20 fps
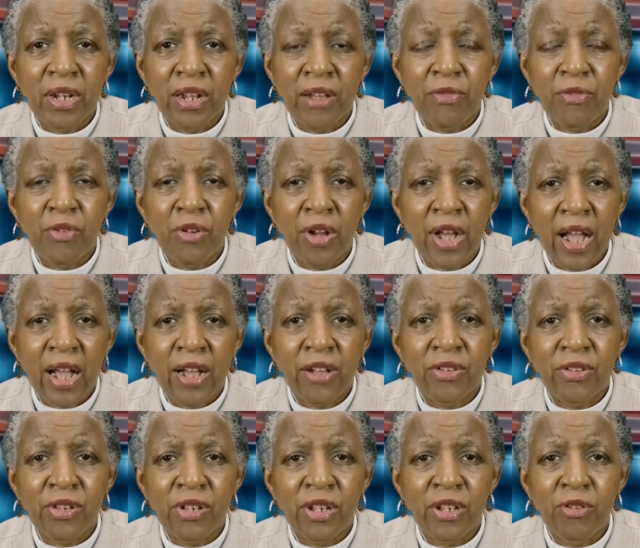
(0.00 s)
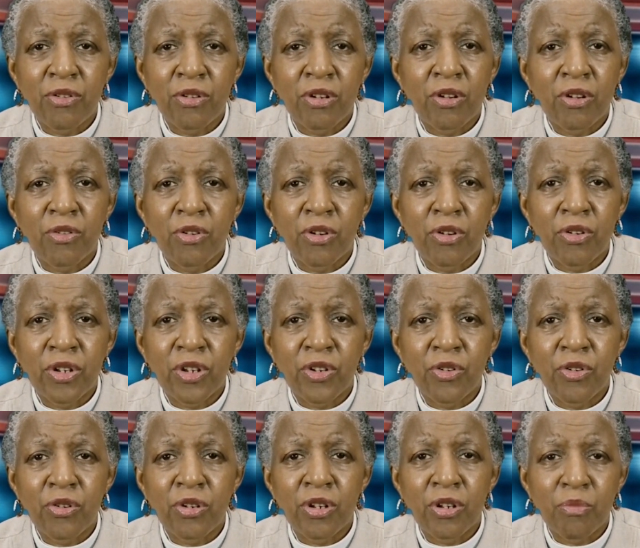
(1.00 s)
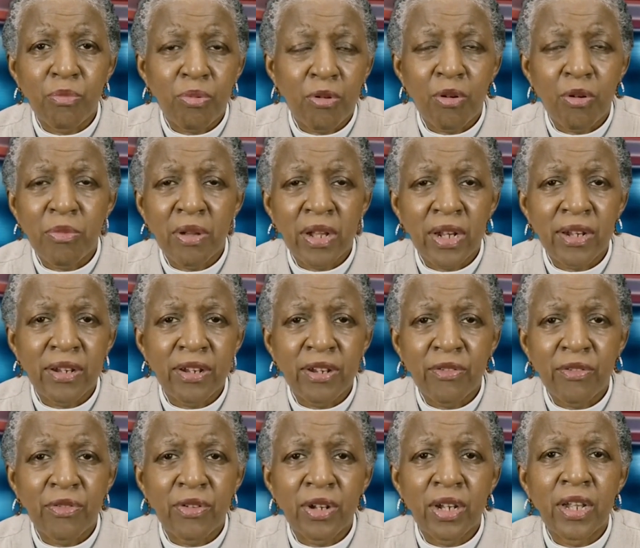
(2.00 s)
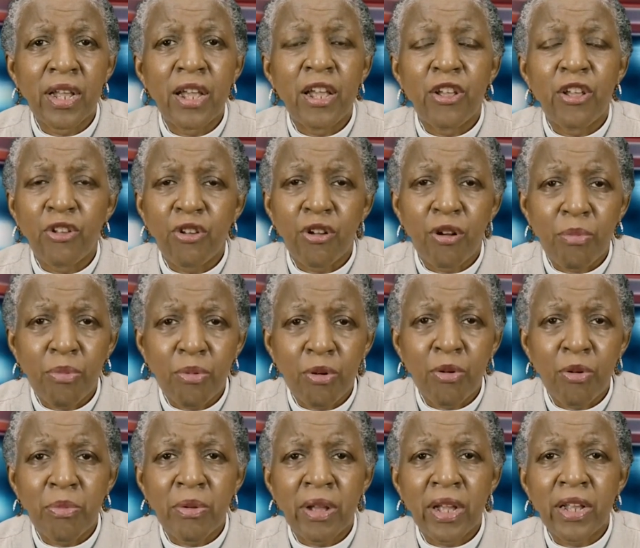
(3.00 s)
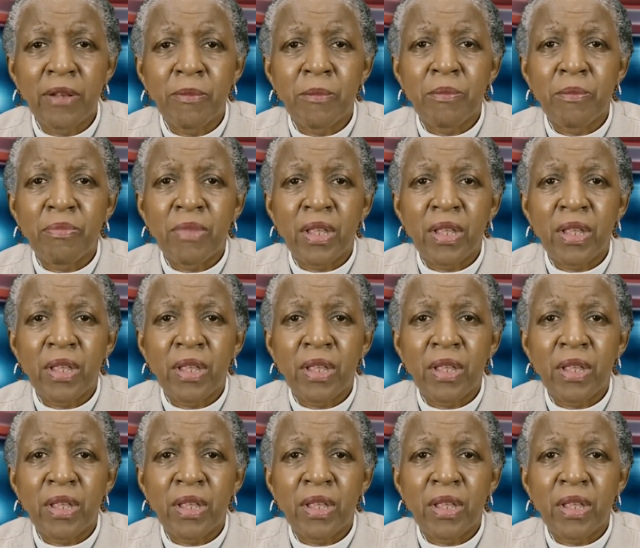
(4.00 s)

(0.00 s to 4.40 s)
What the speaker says: left you a house, and you don't know that you could probate it differently. You're going to probate